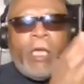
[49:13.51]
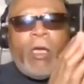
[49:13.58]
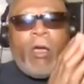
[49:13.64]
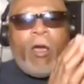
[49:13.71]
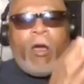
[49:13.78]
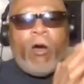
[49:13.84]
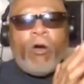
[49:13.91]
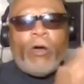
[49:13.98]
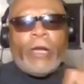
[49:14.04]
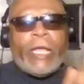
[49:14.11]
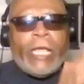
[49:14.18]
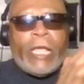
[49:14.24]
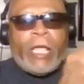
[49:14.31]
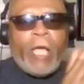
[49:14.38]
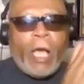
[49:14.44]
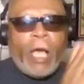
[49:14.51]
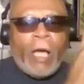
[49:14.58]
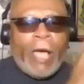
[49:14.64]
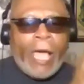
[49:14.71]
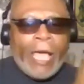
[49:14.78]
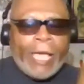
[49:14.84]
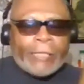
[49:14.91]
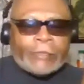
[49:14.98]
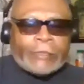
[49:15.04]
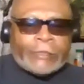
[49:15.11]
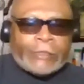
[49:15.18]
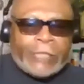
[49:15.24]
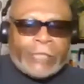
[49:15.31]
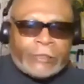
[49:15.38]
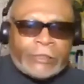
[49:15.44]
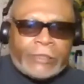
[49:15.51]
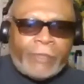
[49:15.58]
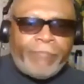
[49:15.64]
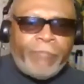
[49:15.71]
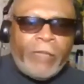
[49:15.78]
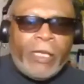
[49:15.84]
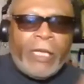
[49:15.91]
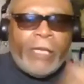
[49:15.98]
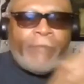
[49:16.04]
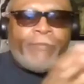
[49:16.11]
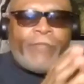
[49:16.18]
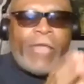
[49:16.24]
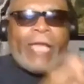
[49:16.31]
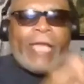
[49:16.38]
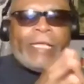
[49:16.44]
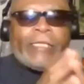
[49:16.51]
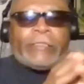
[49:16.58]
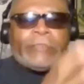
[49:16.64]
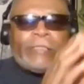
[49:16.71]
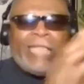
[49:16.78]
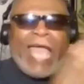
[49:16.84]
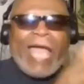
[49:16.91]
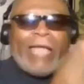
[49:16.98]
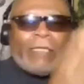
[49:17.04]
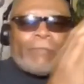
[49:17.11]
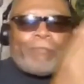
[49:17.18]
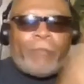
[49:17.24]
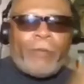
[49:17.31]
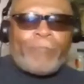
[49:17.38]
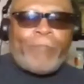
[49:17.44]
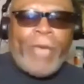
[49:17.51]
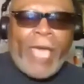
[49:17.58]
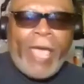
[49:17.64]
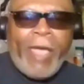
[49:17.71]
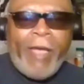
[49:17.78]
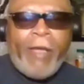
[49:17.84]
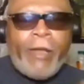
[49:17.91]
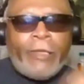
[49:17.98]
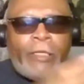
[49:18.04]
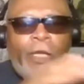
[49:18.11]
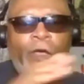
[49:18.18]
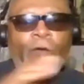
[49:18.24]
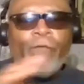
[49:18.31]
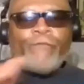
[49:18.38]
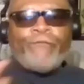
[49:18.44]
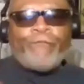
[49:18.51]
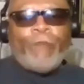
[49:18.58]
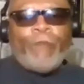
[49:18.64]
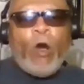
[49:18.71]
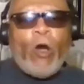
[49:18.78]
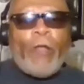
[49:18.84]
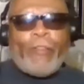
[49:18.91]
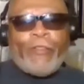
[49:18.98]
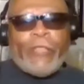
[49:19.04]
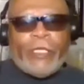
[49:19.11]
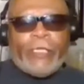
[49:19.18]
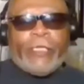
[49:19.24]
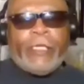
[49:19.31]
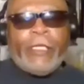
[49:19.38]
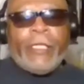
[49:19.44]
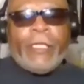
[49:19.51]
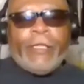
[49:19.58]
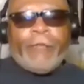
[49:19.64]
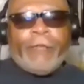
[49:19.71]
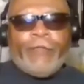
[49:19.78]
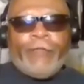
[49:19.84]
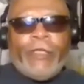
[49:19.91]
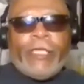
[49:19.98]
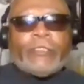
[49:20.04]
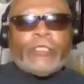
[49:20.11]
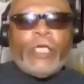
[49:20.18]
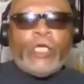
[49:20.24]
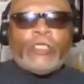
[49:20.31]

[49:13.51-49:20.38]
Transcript: system that is not prepared for these data centers.